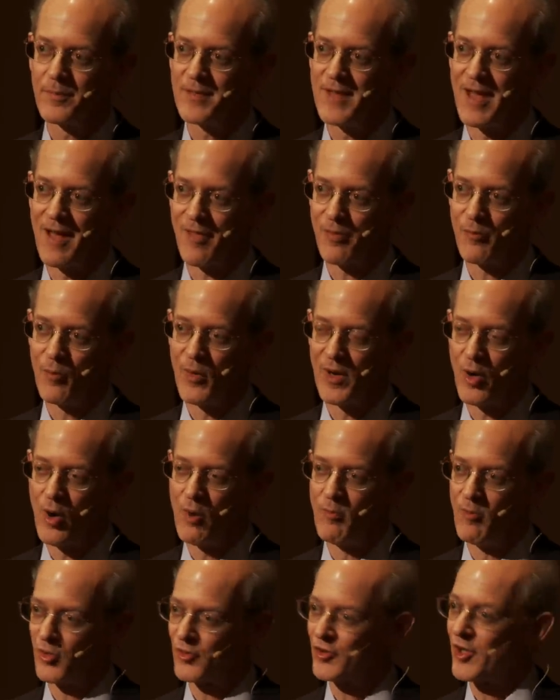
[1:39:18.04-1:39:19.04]
death went
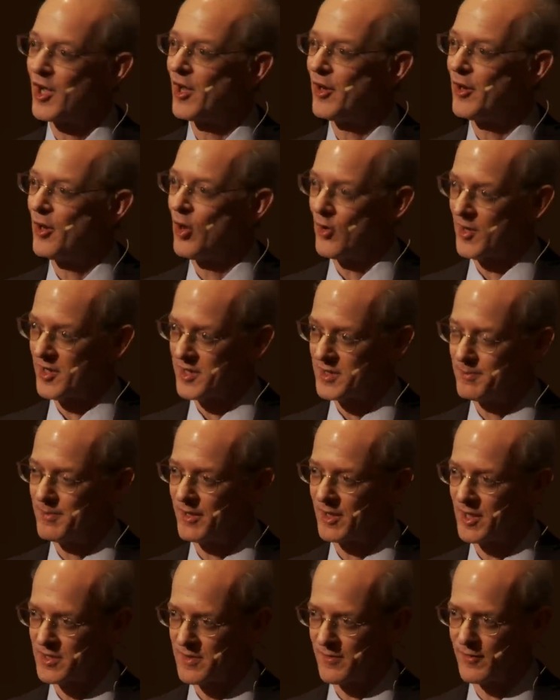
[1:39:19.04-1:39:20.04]
almost unnoticed
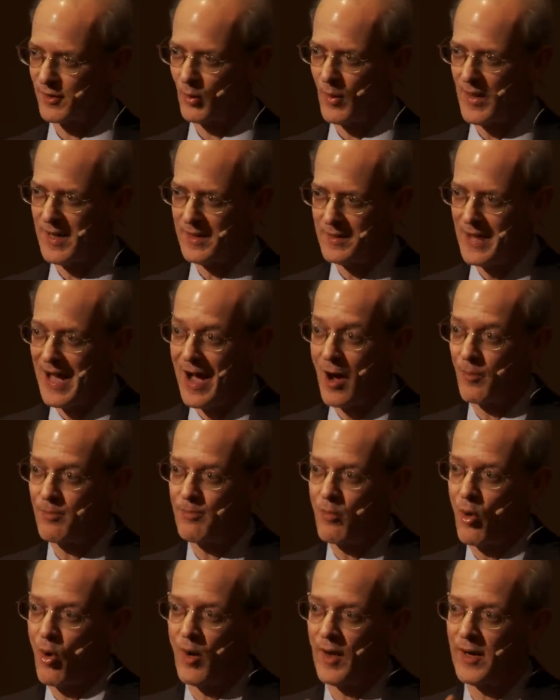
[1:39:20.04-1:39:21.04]
because of the great
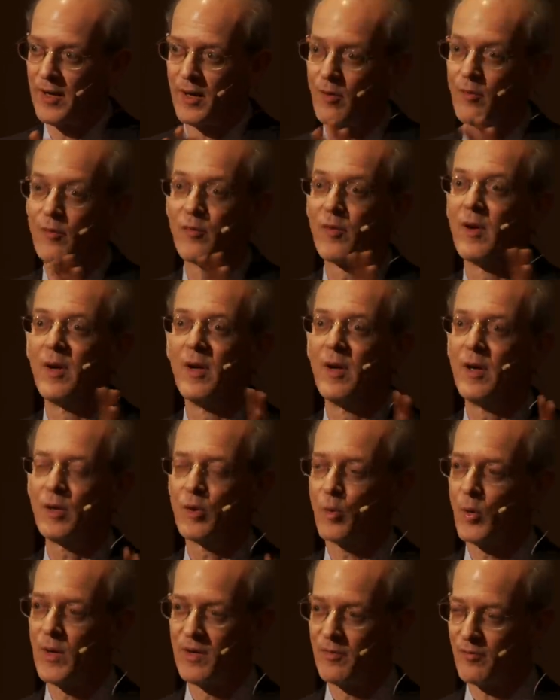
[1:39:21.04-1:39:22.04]
outpouring of
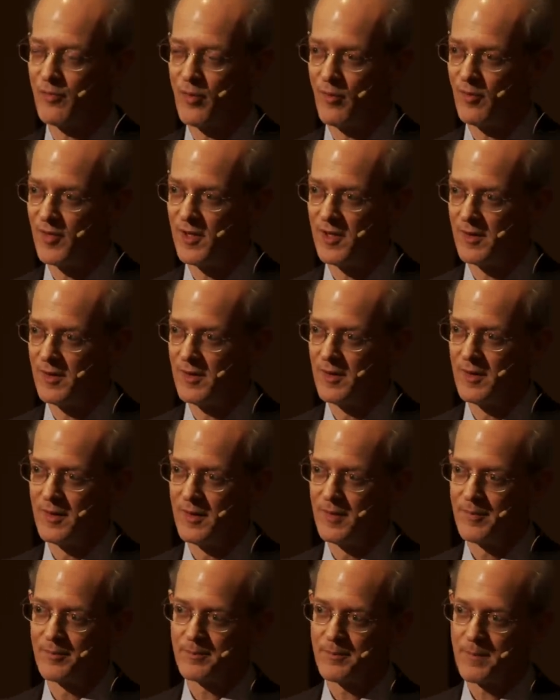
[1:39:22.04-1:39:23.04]
grief over the
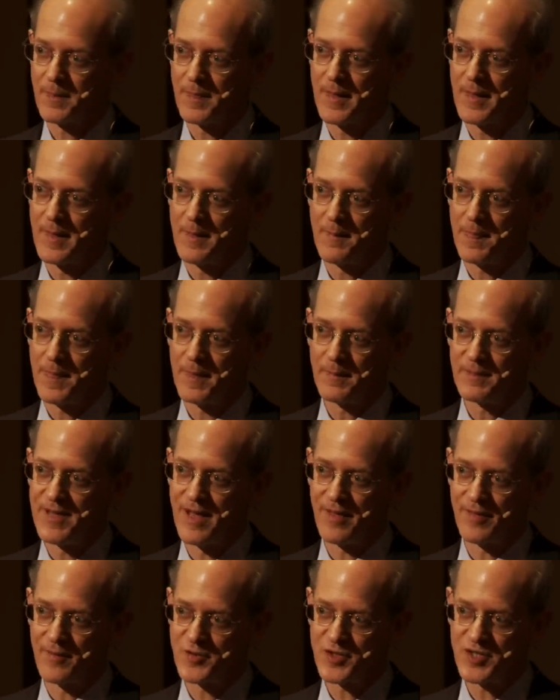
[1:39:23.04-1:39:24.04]

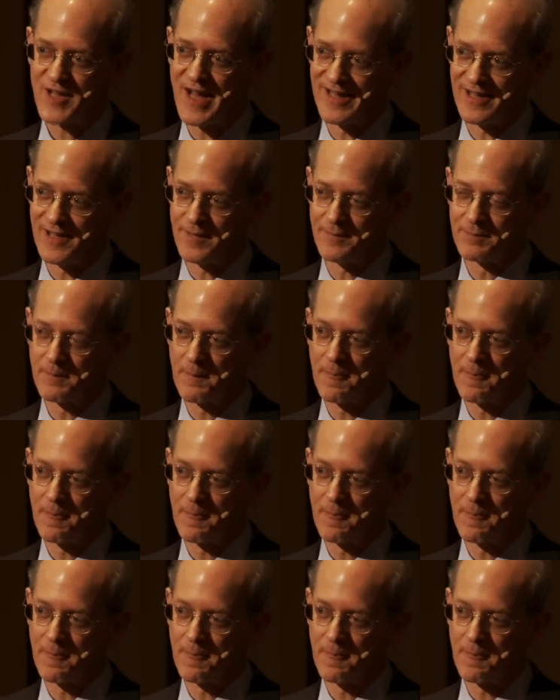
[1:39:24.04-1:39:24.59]
death of Stalin.